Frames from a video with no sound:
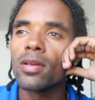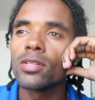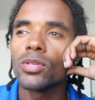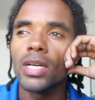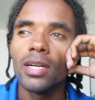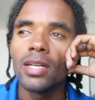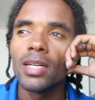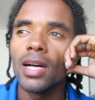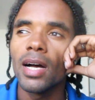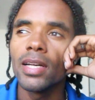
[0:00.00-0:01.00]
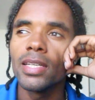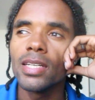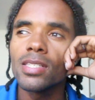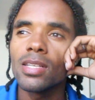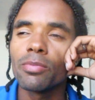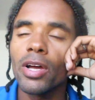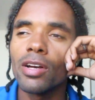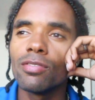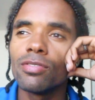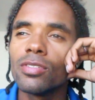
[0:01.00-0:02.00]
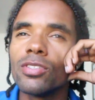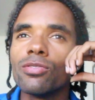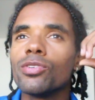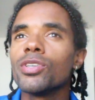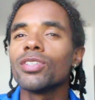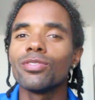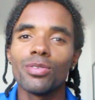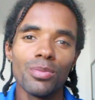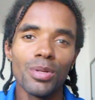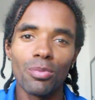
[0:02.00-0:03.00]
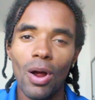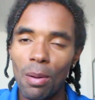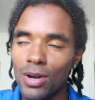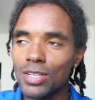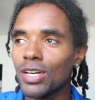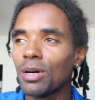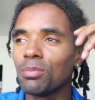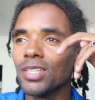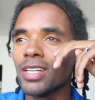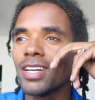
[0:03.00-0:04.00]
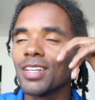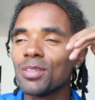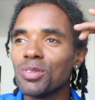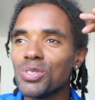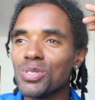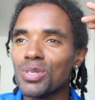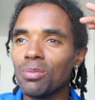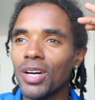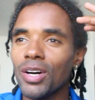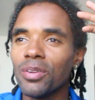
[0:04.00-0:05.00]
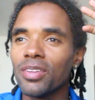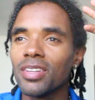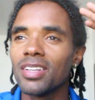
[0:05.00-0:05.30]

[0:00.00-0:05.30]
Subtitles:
yeah, I guess I'm kind of diverting from the primary topic, which was about,